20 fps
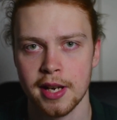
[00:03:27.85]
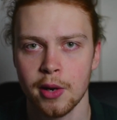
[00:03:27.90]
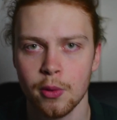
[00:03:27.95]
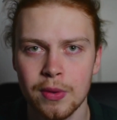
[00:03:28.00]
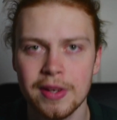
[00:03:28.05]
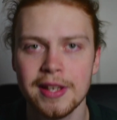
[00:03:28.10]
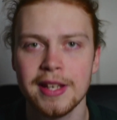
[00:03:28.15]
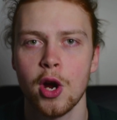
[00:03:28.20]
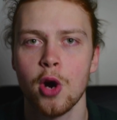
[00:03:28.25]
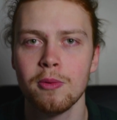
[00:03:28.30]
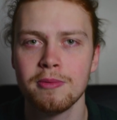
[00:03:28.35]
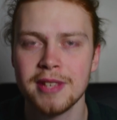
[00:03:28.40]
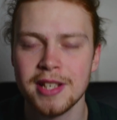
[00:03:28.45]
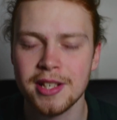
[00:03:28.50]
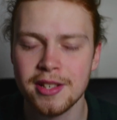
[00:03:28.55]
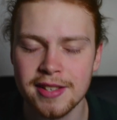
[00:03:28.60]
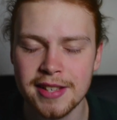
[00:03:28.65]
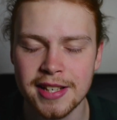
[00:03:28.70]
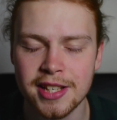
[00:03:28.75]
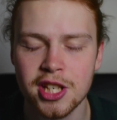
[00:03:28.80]
I really hope they
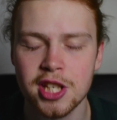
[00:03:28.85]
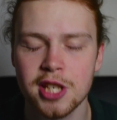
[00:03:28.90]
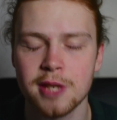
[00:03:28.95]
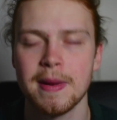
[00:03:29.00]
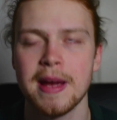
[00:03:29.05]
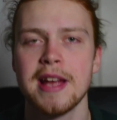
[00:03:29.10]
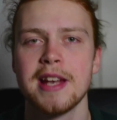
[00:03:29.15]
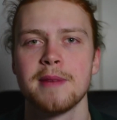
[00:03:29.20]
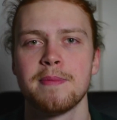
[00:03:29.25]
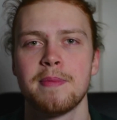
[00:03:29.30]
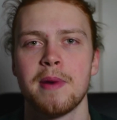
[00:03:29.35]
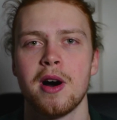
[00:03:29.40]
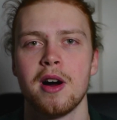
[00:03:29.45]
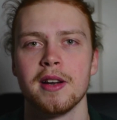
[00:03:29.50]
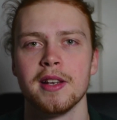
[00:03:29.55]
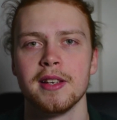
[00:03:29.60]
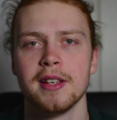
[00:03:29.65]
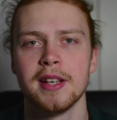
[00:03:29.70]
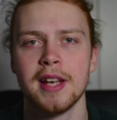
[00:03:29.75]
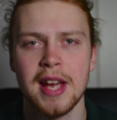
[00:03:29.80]
just expand upon
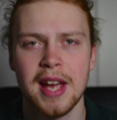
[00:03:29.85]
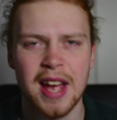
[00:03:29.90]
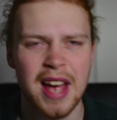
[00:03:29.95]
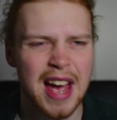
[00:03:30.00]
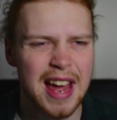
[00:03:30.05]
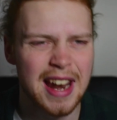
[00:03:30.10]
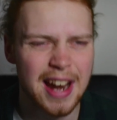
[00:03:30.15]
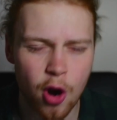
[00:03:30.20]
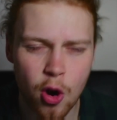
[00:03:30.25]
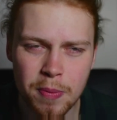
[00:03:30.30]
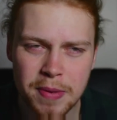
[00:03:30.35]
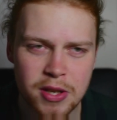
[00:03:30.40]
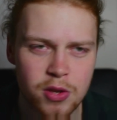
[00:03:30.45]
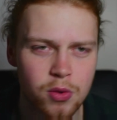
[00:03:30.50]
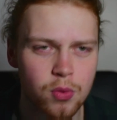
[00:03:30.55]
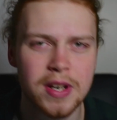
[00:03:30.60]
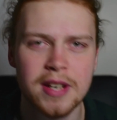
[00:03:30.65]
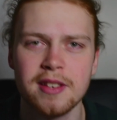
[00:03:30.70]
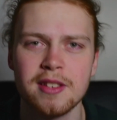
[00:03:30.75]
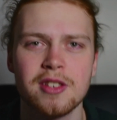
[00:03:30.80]
it, and I hope it's
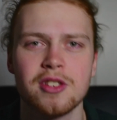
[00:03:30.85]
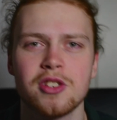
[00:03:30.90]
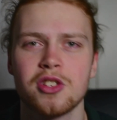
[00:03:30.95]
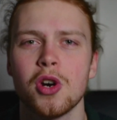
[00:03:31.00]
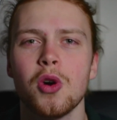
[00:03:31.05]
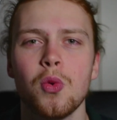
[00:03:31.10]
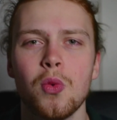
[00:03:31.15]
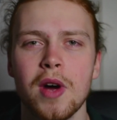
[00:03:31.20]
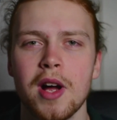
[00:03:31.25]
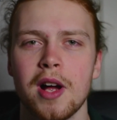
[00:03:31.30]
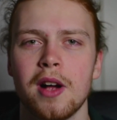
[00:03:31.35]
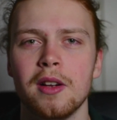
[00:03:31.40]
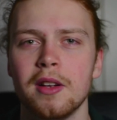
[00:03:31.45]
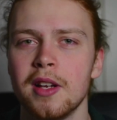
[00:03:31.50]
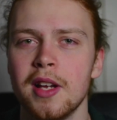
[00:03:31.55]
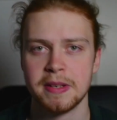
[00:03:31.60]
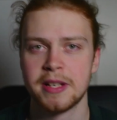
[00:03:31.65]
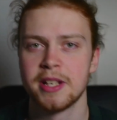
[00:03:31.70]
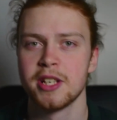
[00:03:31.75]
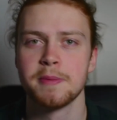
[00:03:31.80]
written so well,
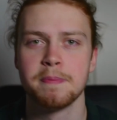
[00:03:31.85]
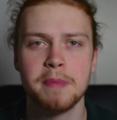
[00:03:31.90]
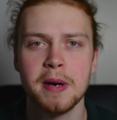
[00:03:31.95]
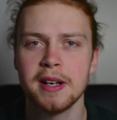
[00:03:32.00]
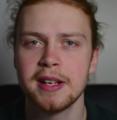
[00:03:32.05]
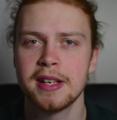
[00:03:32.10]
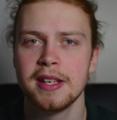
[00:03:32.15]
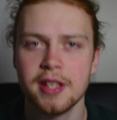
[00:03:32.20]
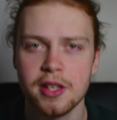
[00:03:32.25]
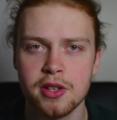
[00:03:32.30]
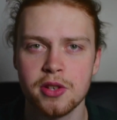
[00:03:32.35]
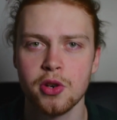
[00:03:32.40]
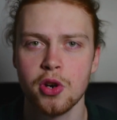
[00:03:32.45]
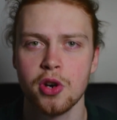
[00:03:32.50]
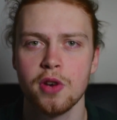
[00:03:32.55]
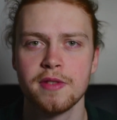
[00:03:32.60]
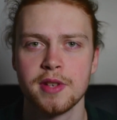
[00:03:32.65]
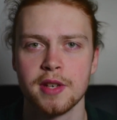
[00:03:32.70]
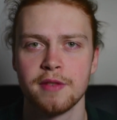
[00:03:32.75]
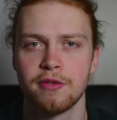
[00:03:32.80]
because Bucky
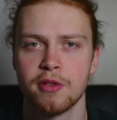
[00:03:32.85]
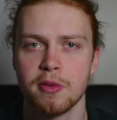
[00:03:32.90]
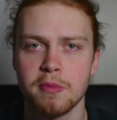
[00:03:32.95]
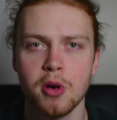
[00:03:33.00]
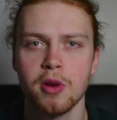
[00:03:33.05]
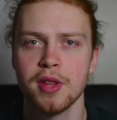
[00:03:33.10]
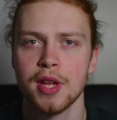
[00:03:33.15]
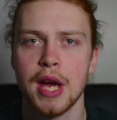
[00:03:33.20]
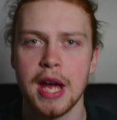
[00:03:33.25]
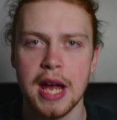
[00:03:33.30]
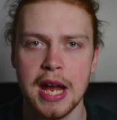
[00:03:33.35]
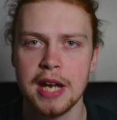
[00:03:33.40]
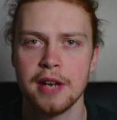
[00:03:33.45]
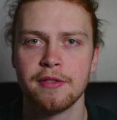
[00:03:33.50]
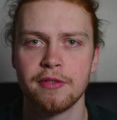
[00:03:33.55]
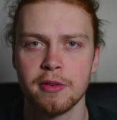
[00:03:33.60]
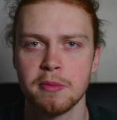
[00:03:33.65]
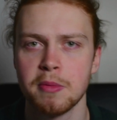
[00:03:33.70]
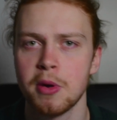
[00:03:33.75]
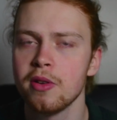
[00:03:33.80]
deserves it from all the hate,
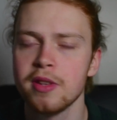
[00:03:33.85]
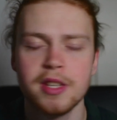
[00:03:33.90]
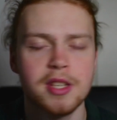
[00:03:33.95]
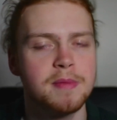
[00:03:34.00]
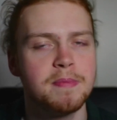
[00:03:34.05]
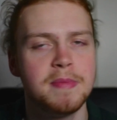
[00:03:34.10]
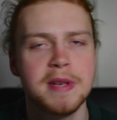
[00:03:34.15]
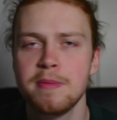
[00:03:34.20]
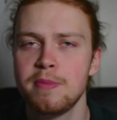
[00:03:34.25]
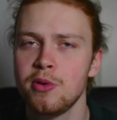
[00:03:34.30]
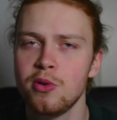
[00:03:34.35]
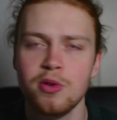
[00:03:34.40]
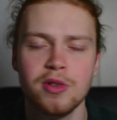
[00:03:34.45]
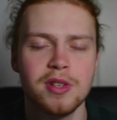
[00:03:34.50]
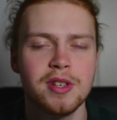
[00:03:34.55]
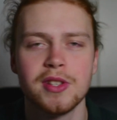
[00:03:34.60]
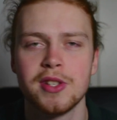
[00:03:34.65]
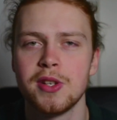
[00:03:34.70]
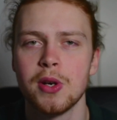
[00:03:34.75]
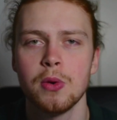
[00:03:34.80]
from all these people who
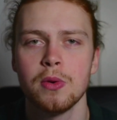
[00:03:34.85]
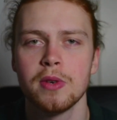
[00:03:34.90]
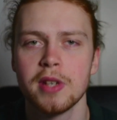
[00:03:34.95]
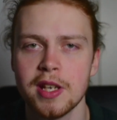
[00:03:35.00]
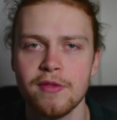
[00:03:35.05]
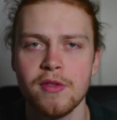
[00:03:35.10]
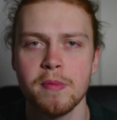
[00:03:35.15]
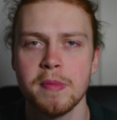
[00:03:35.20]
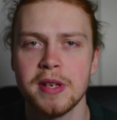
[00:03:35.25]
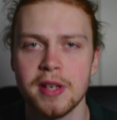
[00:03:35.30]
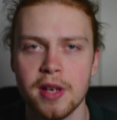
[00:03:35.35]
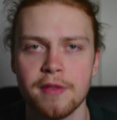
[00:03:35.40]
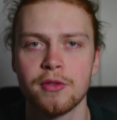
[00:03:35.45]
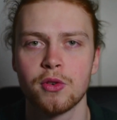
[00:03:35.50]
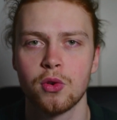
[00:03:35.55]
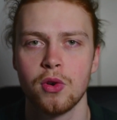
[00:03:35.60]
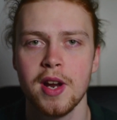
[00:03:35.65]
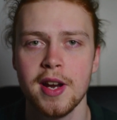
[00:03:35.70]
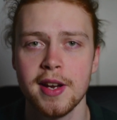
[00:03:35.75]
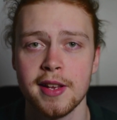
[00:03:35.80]
just don't give him enough
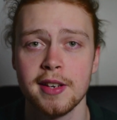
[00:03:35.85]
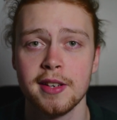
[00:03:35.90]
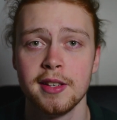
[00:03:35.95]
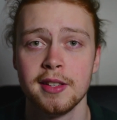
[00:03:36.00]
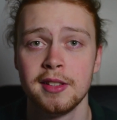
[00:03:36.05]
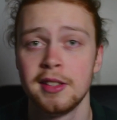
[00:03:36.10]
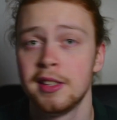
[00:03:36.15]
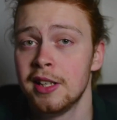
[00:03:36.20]
credit,